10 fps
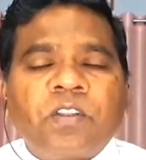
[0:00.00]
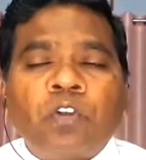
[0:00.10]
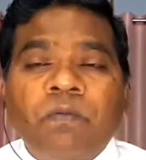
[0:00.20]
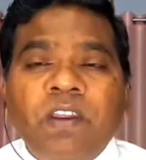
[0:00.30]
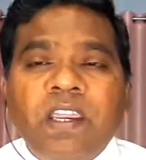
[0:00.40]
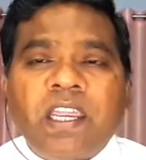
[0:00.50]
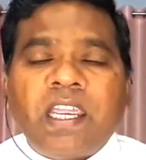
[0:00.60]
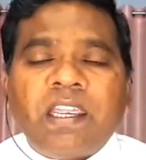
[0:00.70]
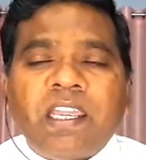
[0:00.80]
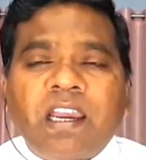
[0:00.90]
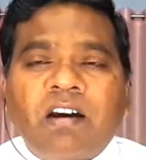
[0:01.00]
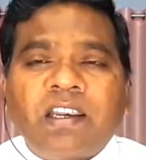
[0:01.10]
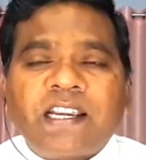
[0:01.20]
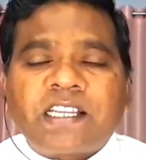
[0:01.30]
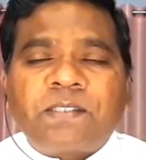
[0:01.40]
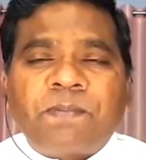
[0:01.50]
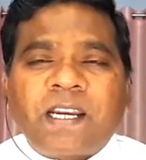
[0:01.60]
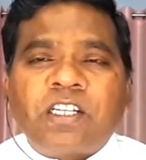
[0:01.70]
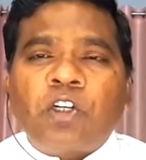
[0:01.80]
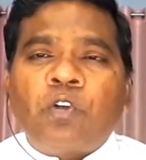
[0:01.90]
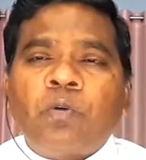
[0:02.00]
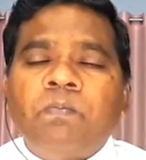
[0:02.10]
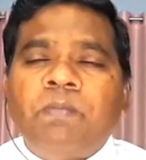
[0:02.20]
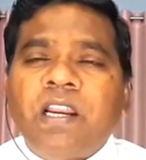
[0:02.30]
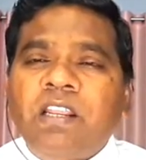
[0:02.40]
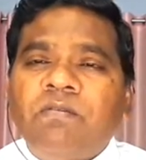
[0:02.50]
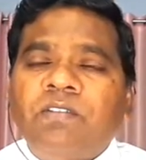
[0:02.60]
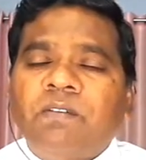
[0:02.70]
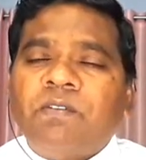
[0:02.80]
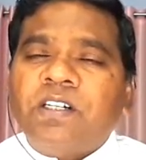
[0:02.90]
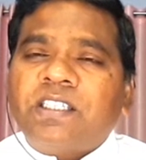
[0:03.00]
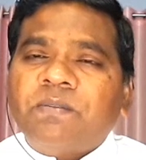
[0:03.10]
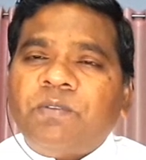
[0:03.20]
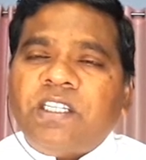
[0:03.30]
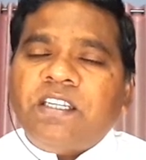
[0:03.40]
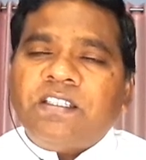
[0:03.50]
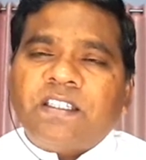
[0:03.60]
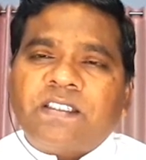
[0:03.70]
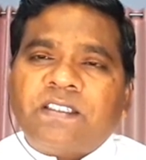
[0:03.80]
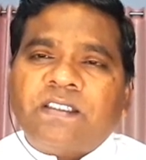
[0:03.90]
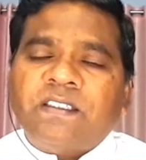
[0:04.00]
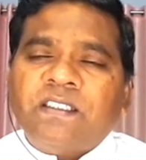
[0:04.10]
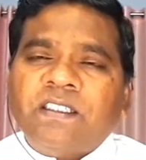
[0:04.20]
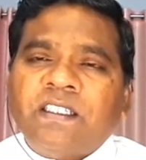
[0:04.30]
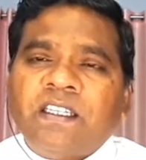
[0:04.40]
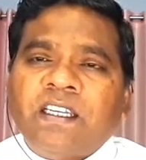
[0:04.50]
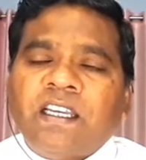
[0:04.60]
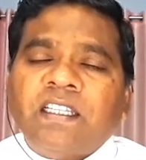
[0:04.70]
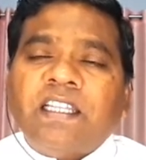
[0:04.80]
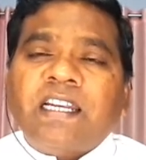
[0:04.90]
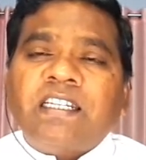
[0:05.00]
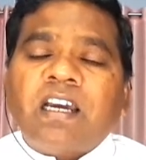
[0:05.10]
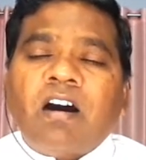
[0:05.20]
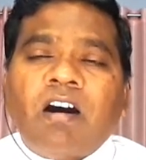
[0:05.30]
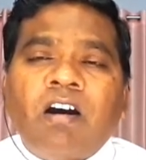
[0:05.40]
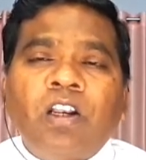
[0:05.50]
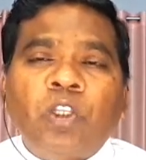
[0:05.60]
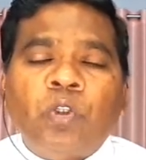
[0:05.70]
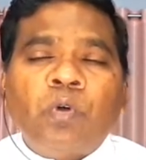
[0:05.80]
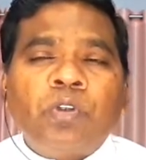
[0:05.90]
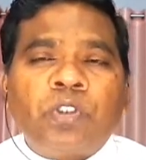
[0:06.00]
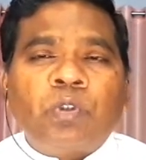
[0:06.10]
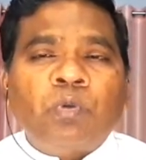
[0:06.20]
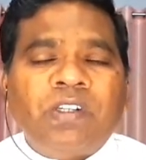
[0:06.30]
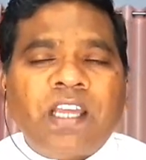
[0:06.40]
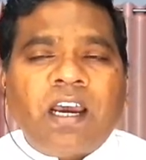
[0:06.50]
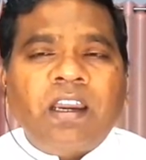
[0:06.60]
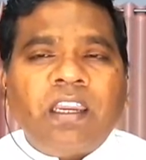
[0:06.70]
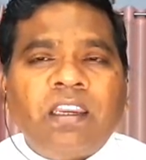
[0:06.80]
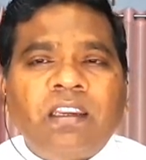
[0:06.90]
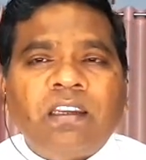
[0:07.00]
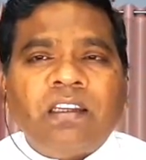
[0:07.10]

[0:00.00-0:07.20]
So, we are expected to believe the words of Jesus that all those who die